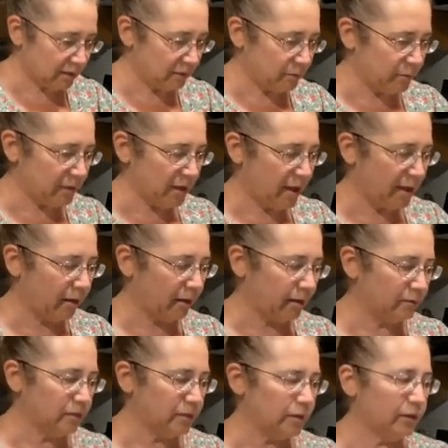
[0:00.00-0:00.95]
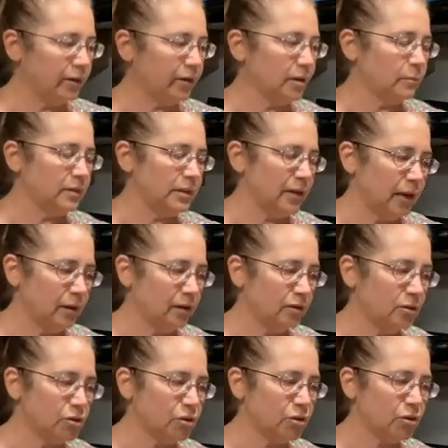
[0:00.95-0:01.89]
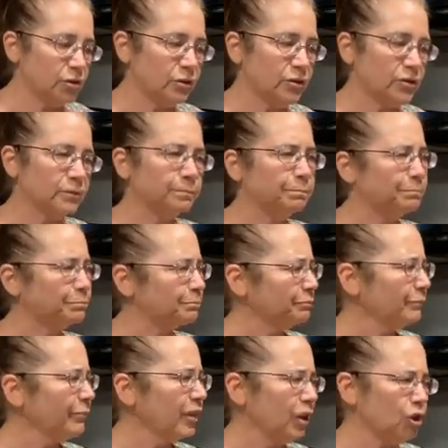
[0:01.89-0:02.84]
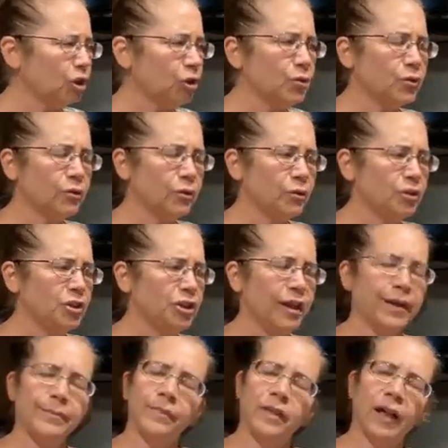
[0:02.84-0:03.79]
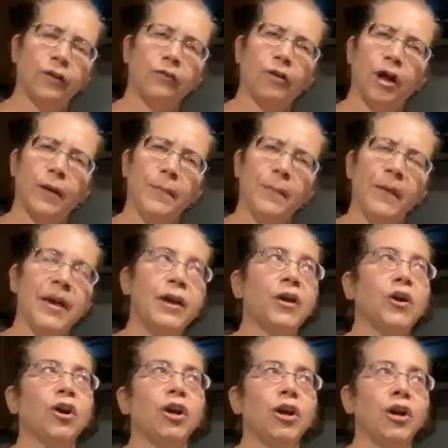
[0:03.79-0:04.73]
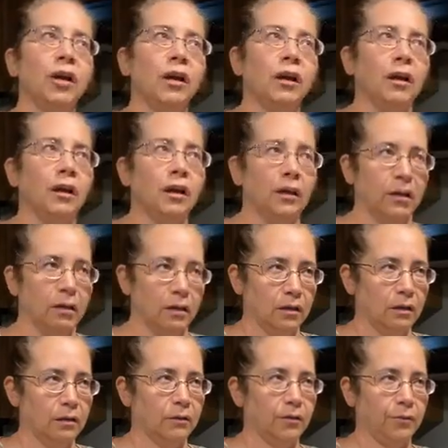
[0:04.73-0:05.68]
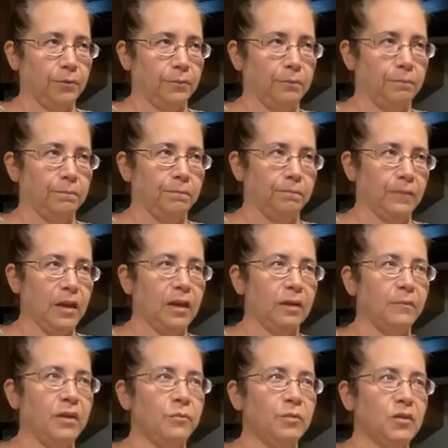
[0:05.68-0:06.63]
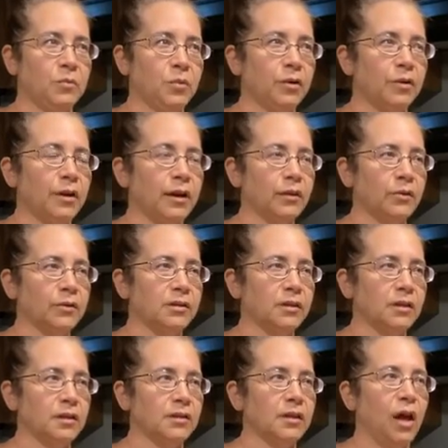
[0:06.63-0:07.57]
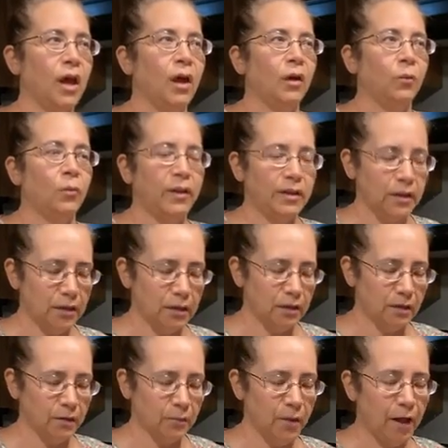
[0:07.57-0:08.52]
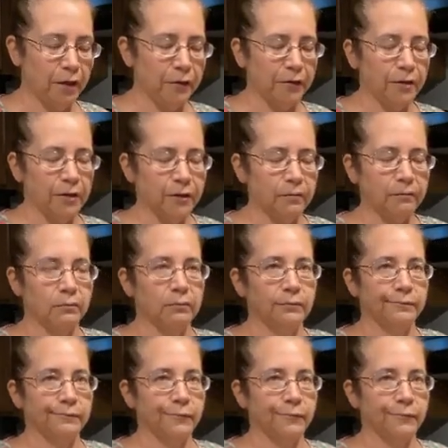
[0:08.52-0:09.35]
We have Cedar Hill Botanicals, Luna Grown Jam, Black Rock Baker, Aunt Mimi's Birdhouses, Wendy Enoch Pottery,